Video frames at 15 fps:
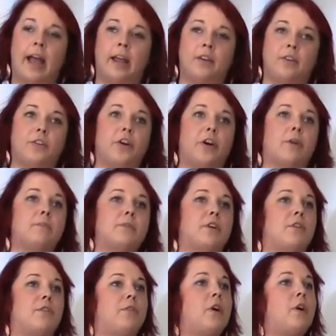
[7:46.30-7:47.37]
in terms
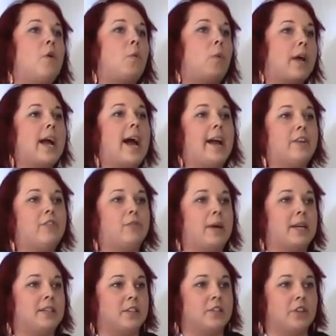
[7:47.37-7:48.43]
of what kind of
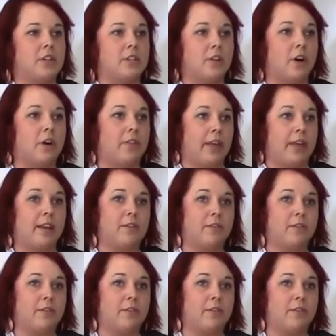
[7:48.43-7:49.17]
messages are they